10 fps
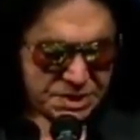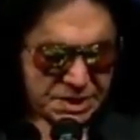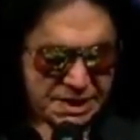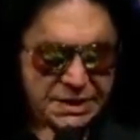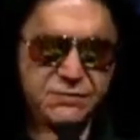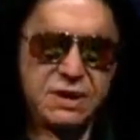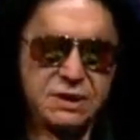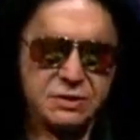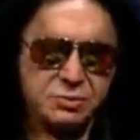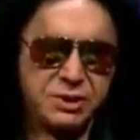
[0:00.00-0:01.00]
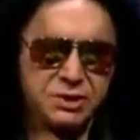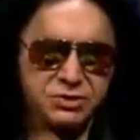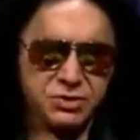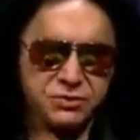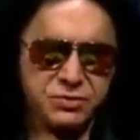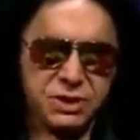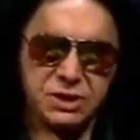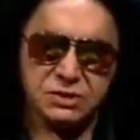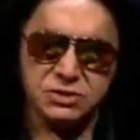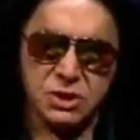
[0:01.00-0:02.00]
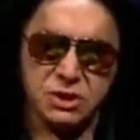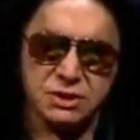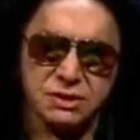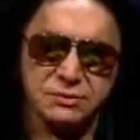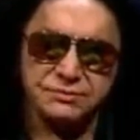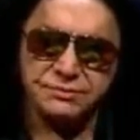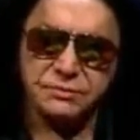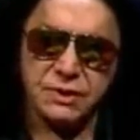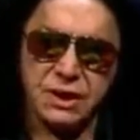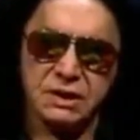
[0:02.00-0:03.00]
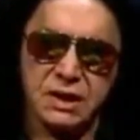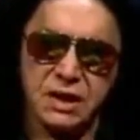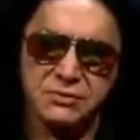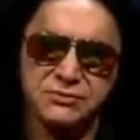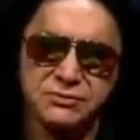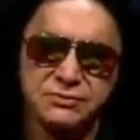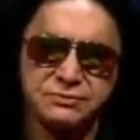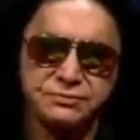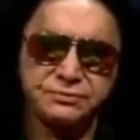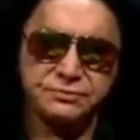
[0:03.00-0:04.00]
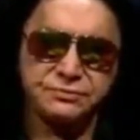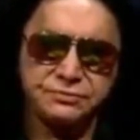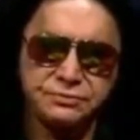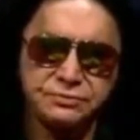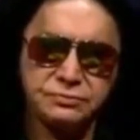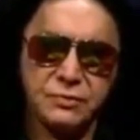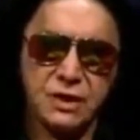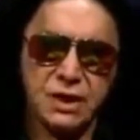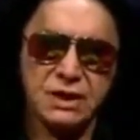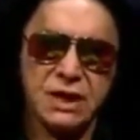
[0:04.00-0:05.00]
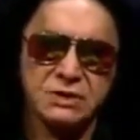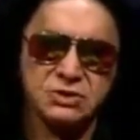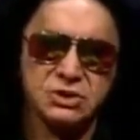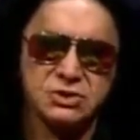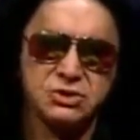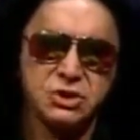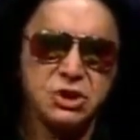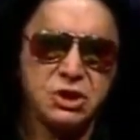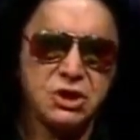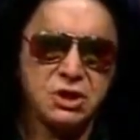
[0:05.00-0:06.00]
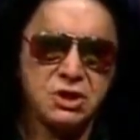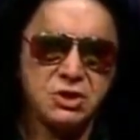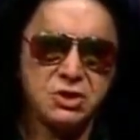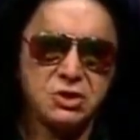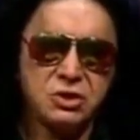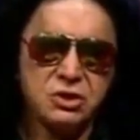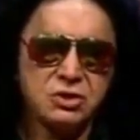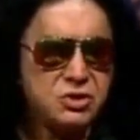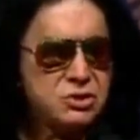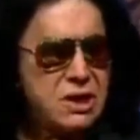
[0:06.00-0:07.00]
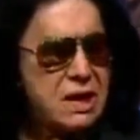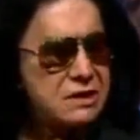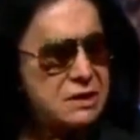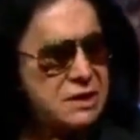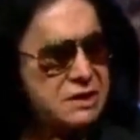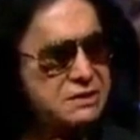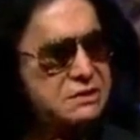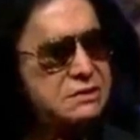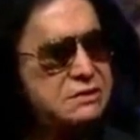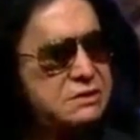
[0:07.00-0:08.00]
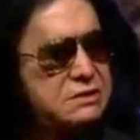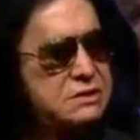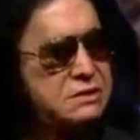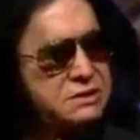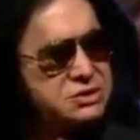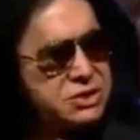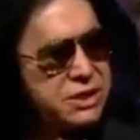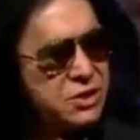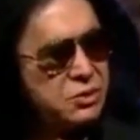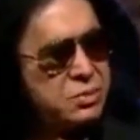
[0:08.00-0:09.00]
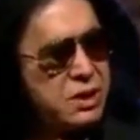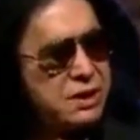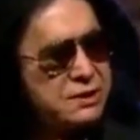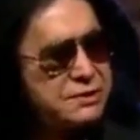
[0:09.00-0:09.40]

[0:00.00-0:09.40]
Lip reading: I never had the pleasure of meeting Chuck in life, and I just could not let this day go by